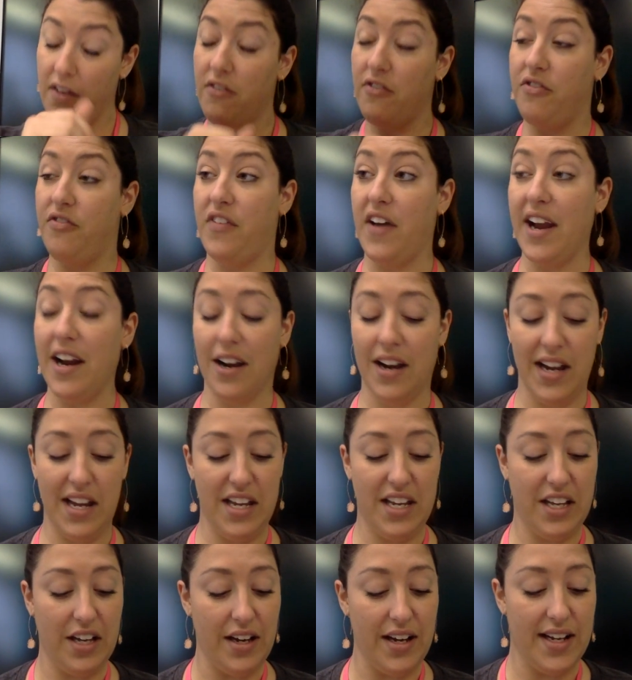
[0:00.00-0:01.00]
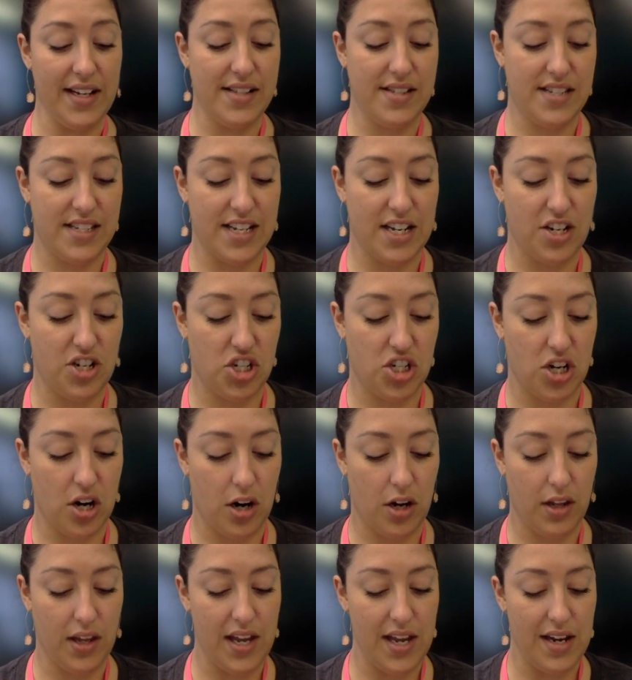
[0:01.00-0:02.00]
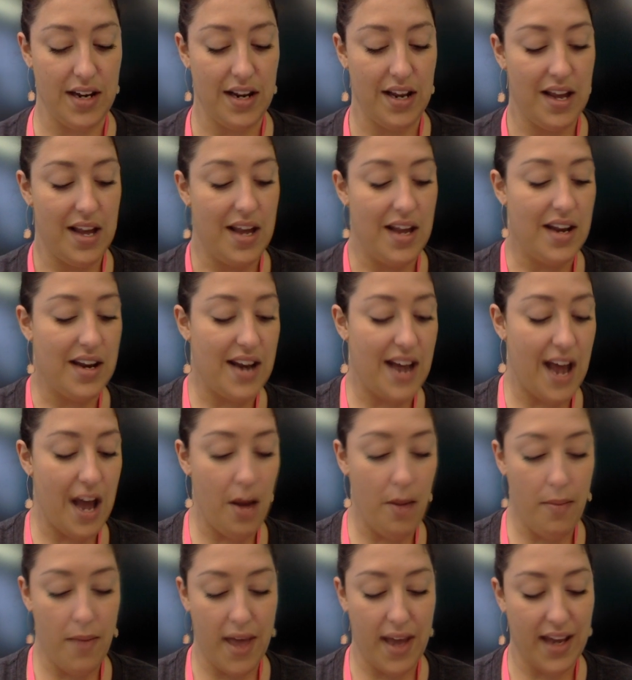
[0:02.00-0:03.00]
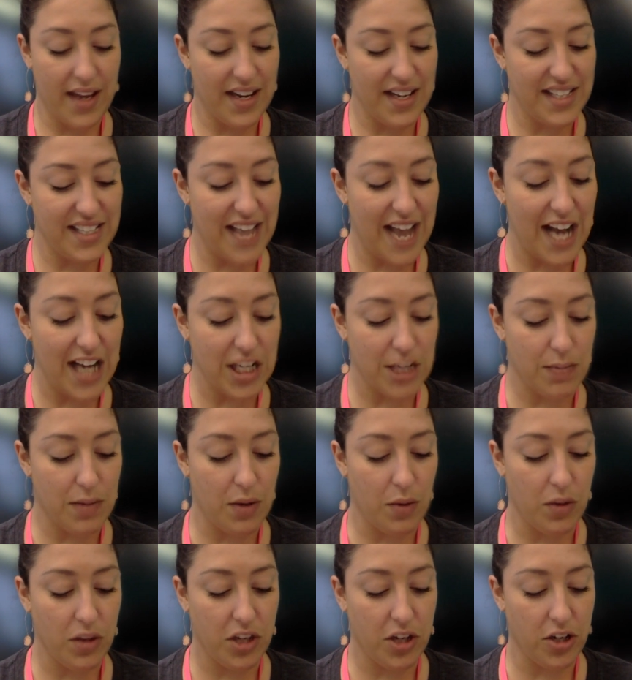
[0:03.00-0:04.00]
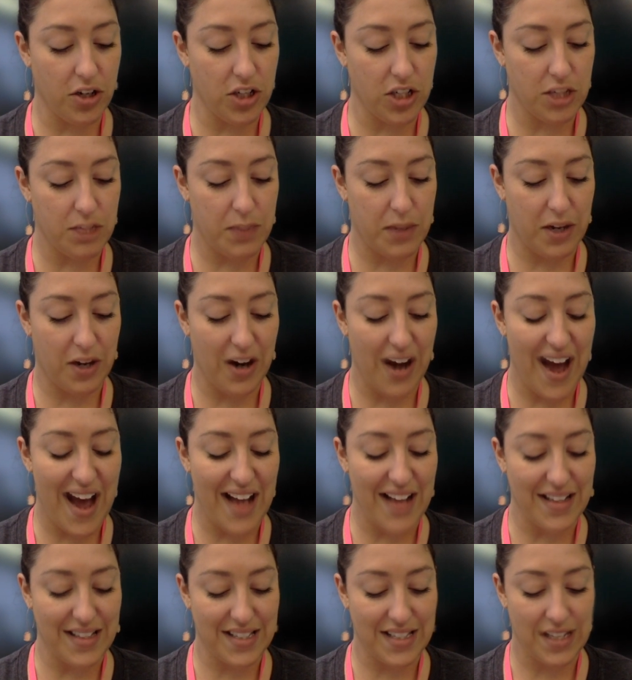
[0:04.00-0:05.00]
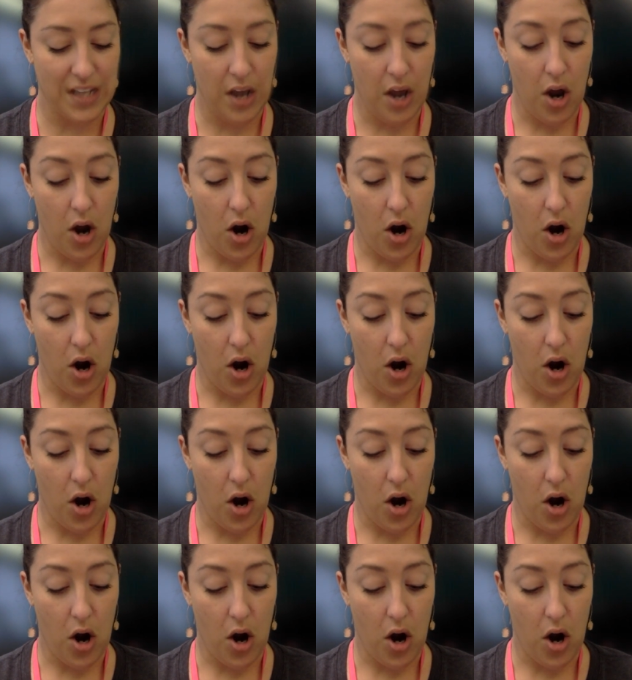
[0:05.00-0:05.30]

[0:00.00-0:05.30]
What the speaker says: "Very good," said Charlotte. "Now make an attachment with your spinnerets.